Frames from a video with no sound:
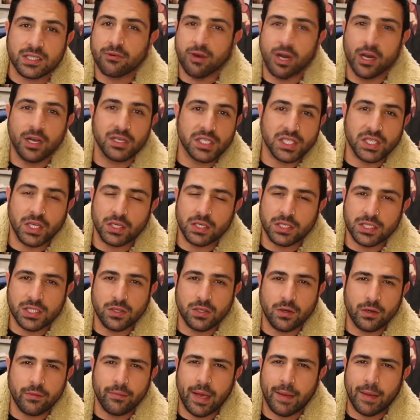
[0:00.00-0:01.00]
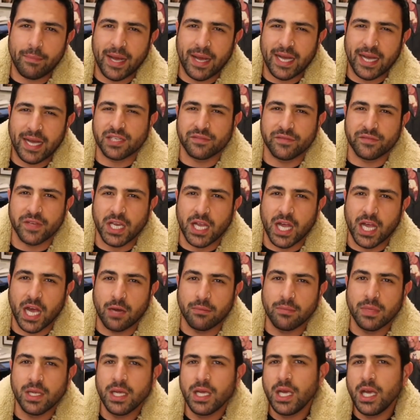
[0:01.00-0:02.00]
growth stocks, talking about passive
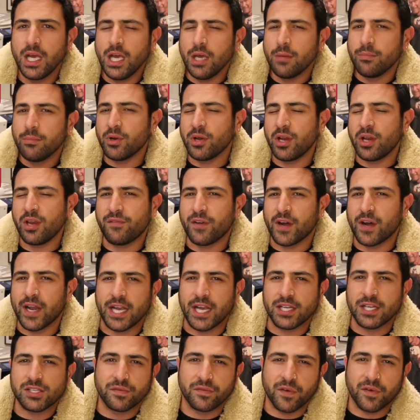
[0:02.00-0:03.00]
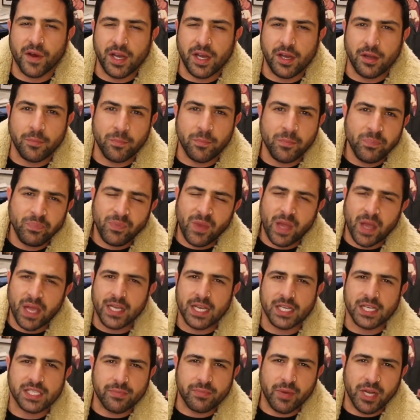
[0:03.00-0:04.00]
income, building financial freedom. And
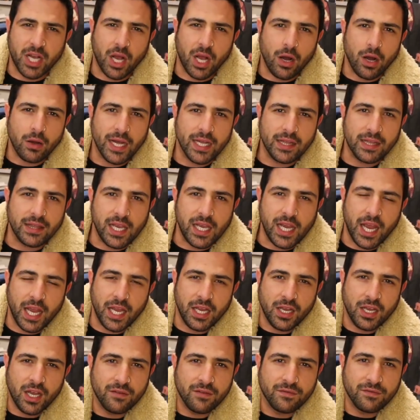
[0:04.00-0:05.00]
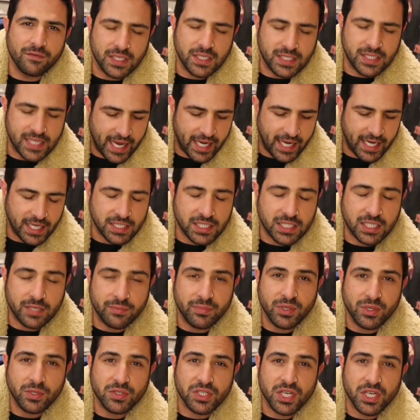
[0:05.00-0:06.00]
yes, my goal at the end of the day is to
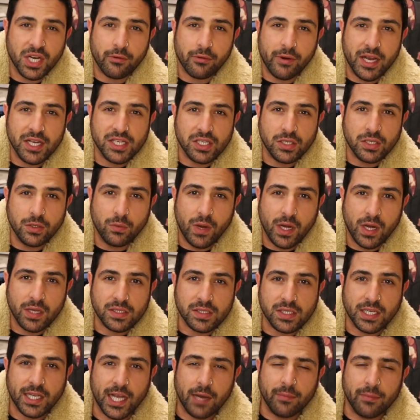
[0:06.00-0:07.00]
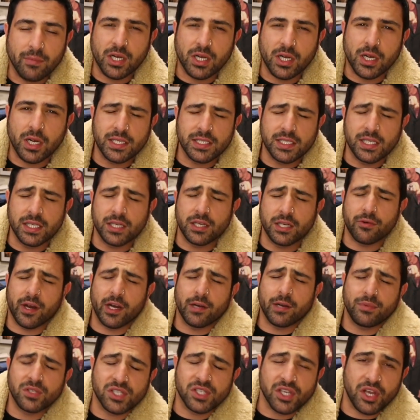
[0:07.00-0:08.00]
build generational wealth. So come on this
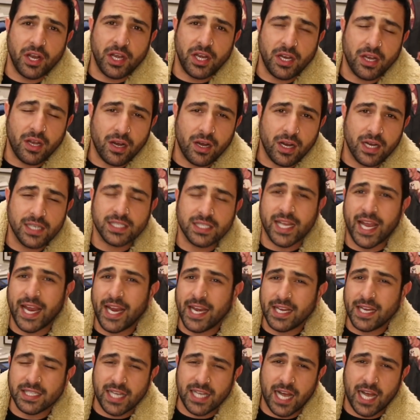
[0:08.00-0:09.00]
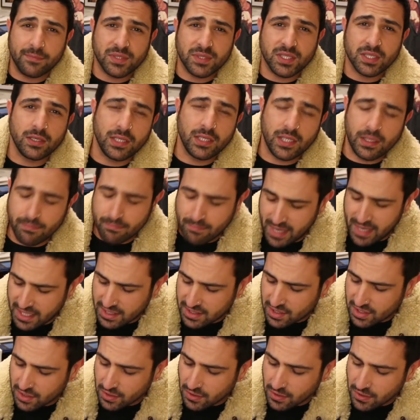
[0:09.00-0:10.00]
incredible journey, guys. It is absolutely
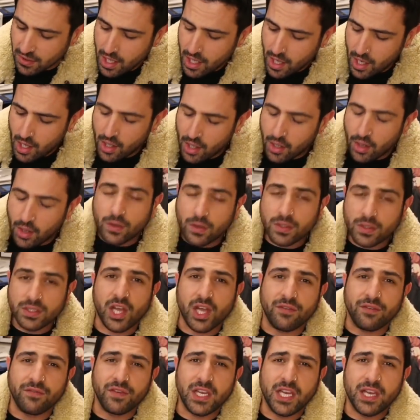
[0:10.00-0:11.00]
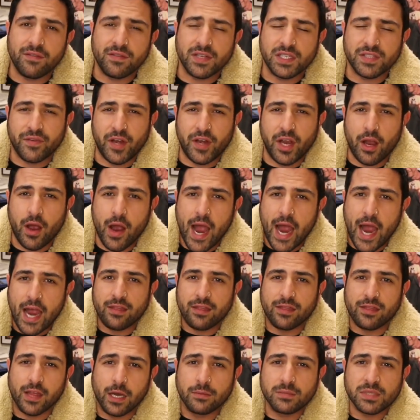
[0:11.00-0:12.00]
mental. Also, if you can give this video a
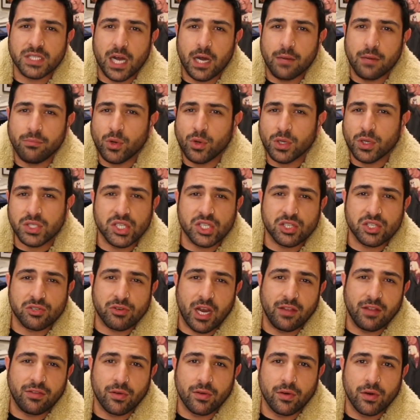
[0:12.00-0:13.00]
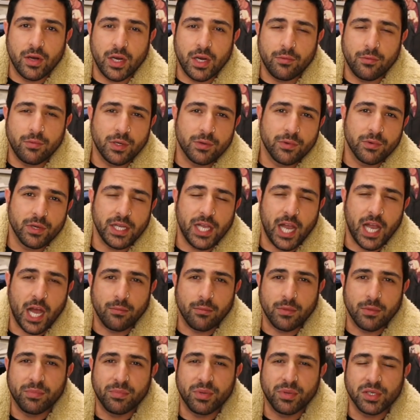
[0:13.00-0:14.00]
thumbs up, watch it straight through, it would really help
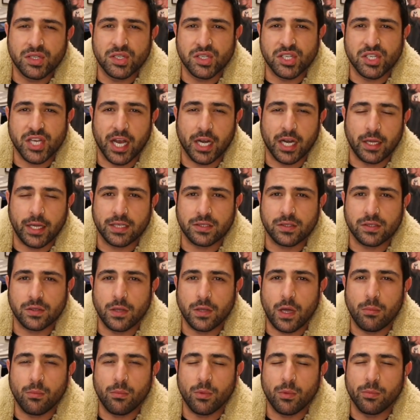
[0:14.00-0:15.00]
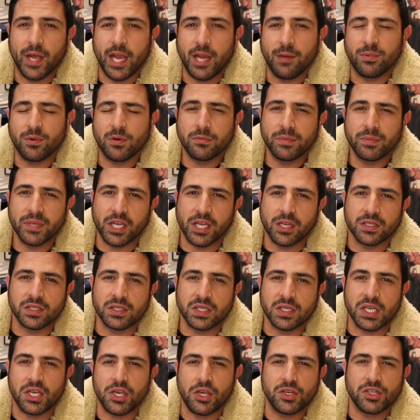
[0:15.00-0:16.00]
me push this channel out to a lot more people, because
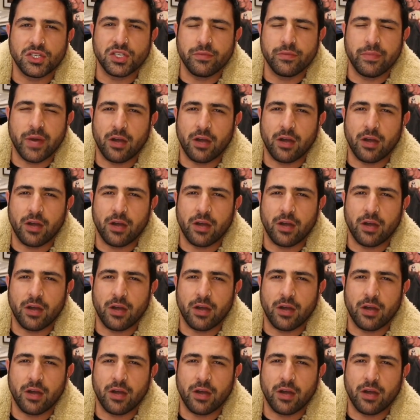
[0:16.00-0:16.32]
the YouTube